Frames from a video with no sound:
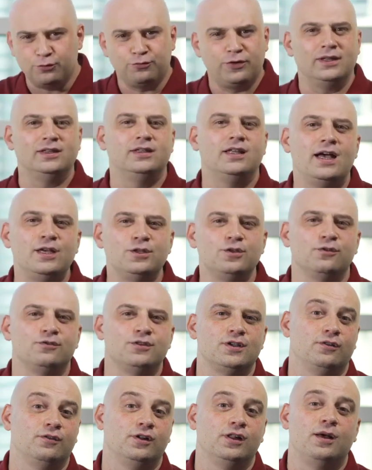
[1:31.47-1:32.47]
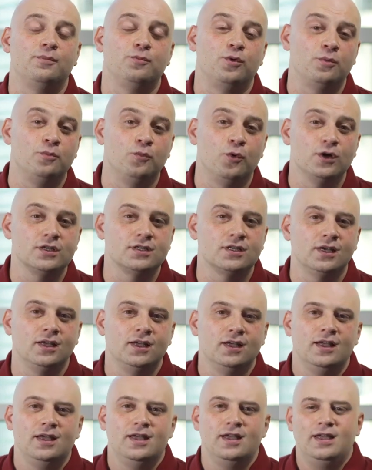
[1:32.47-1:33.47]
I began to transfer my
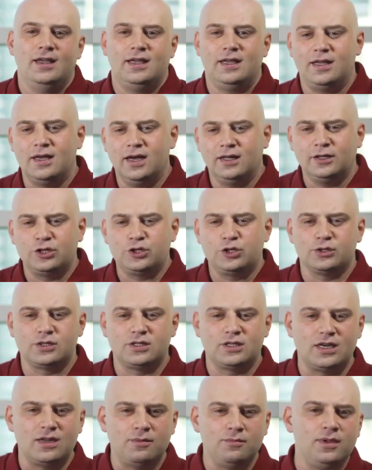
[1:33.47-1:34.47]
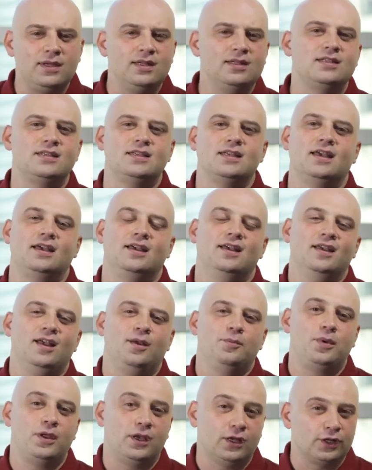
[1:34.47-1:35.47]
entire idea to technology to
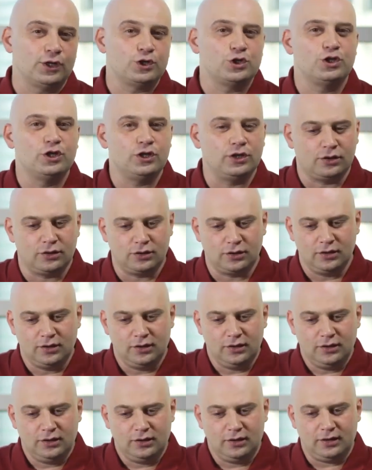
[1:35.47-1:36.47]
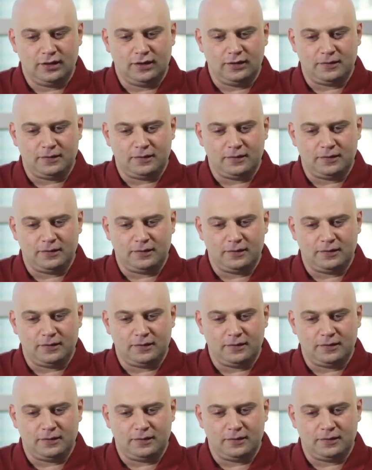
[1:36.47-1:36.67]
enable innovators,